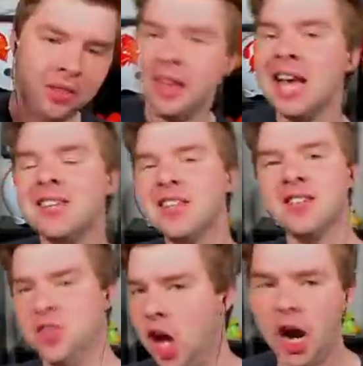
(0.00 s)
Now this
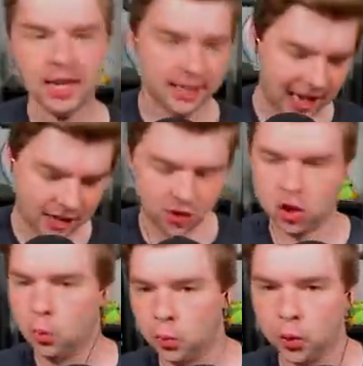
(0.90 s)
is not against
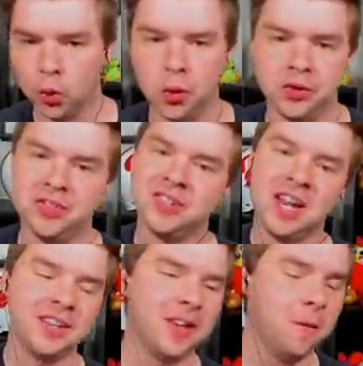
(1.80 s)
the rules.
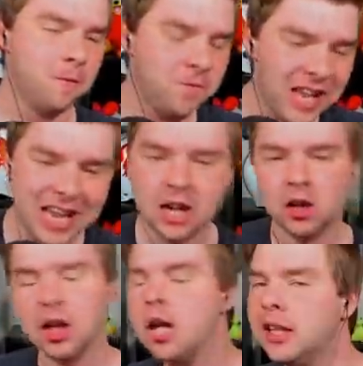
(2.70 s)
Does it
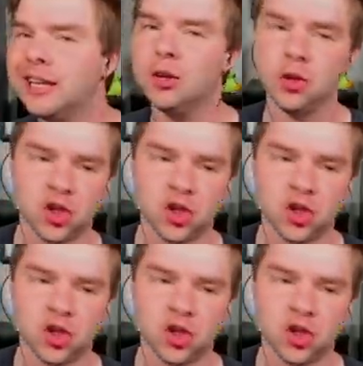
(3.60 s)
feel a little